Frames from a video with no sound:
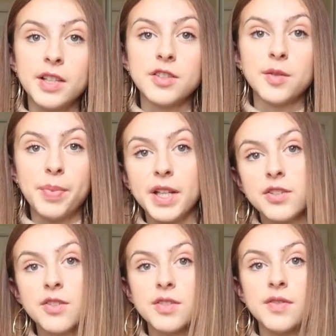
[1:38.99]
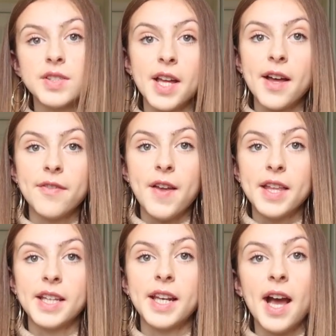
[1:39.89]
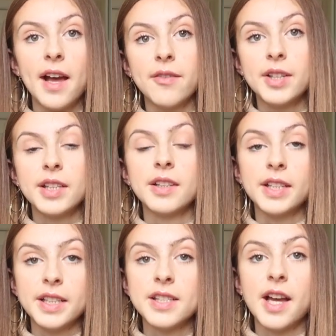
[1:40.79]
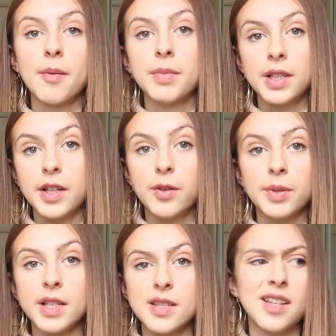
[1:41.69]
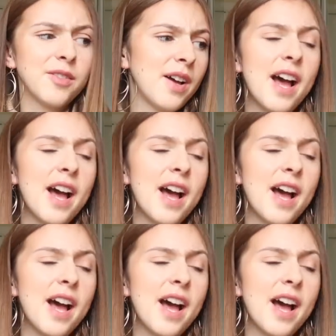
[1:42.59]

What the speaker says: insert pictures of stuff and then have it linked down below because I